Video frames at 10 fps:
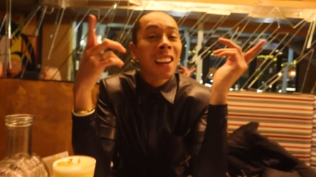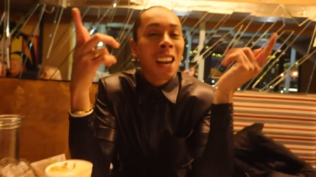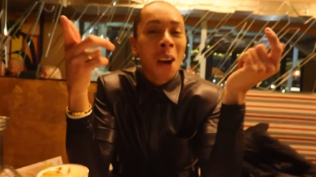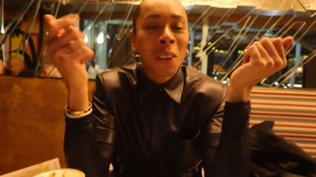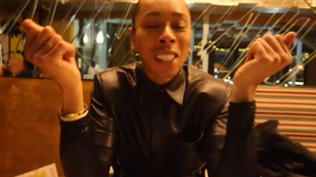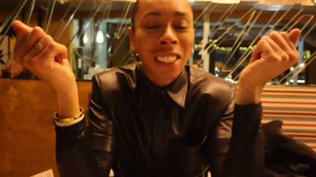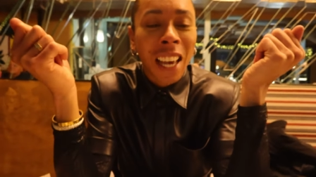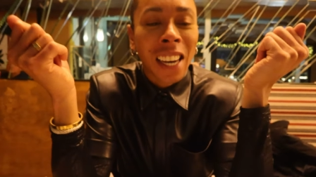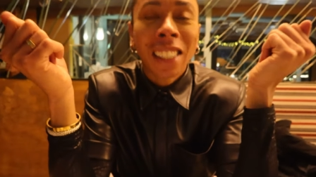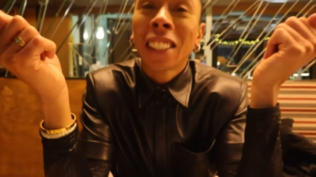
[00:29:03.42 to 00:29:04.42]
Now we
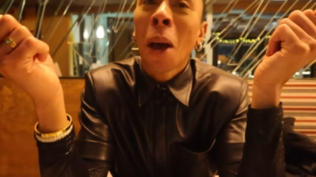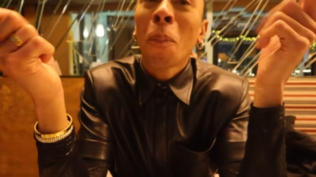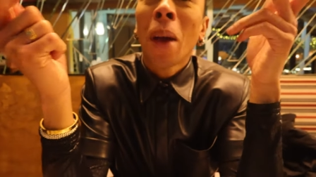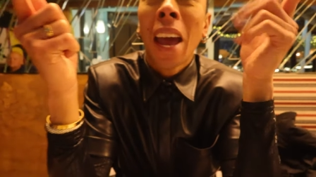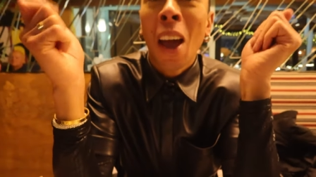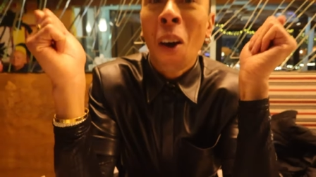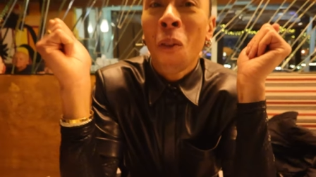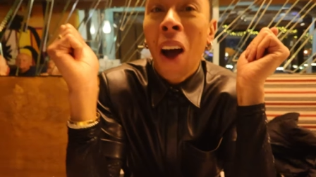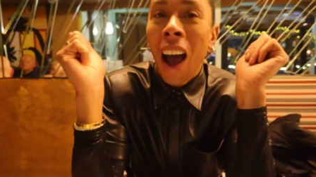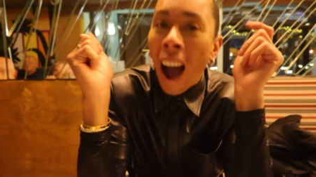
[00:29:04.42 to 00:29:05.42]
decided to stop at
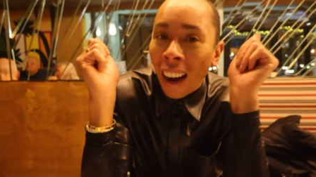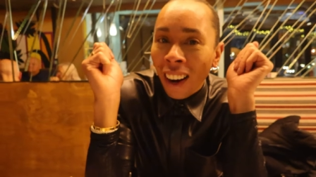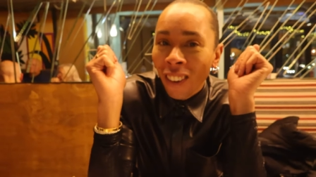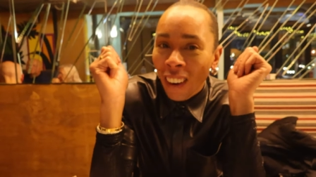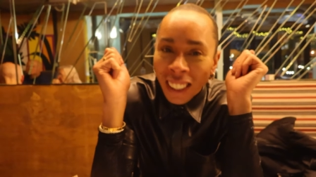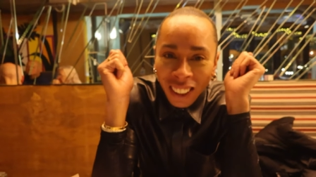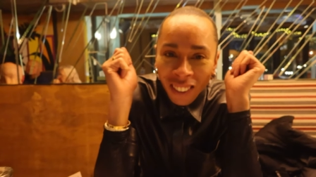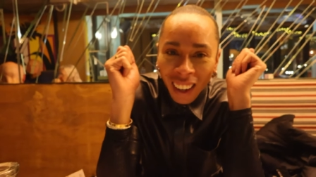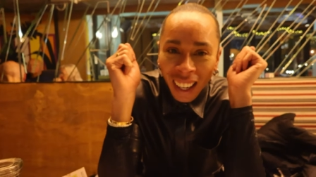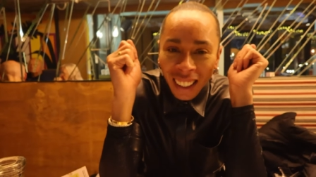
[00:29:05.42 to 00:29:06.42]
Wahaca
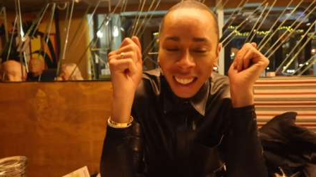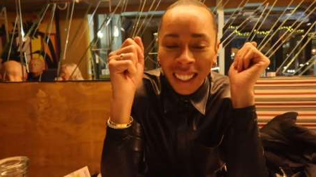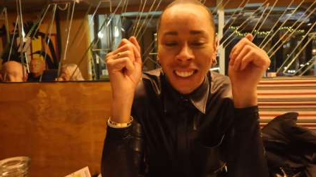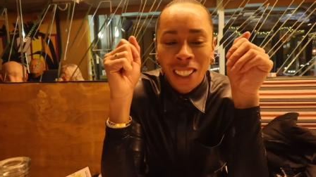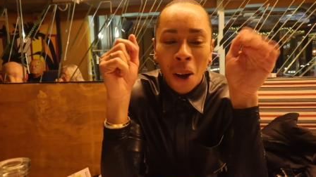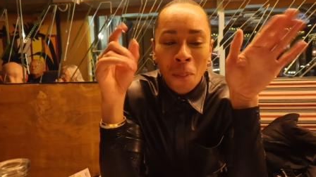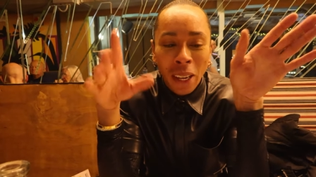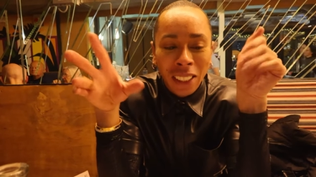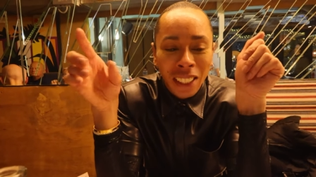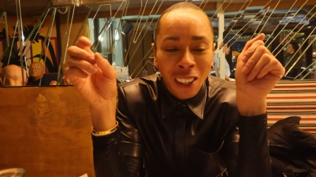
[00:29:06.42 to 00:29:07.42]
restaurant. It's a
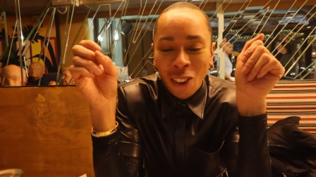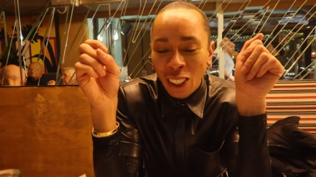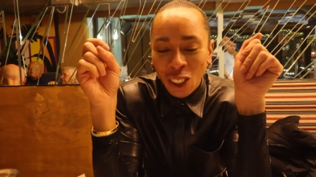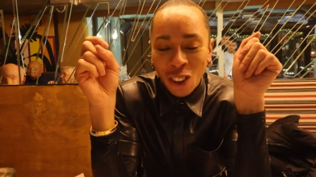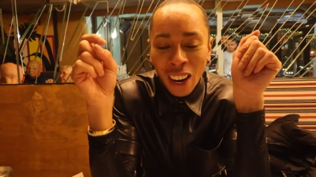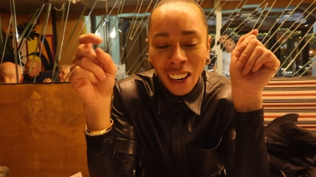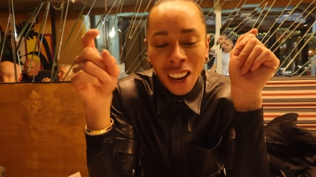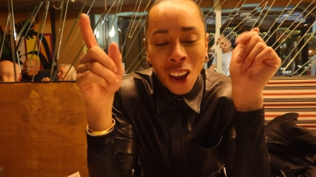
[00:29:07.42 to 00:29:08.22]
Mexican restaurant.